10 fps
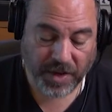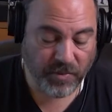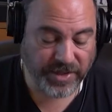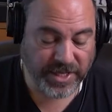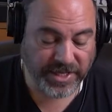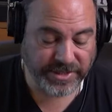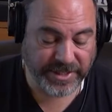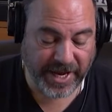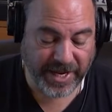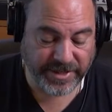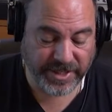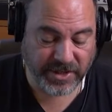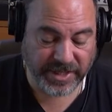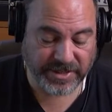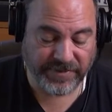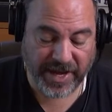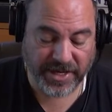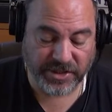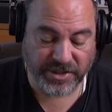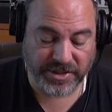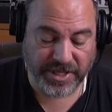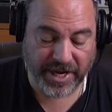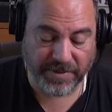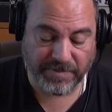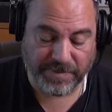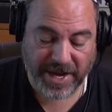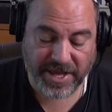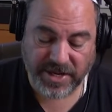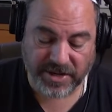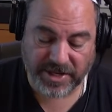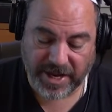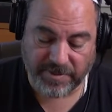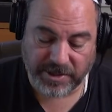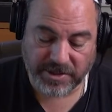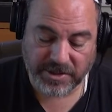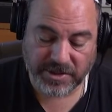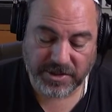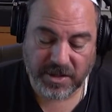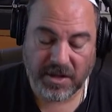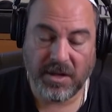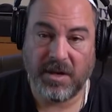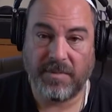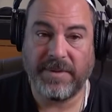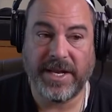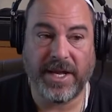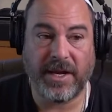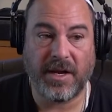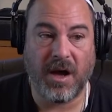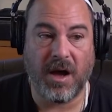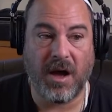With this and the aggressive actions taken by their neighbors, meaning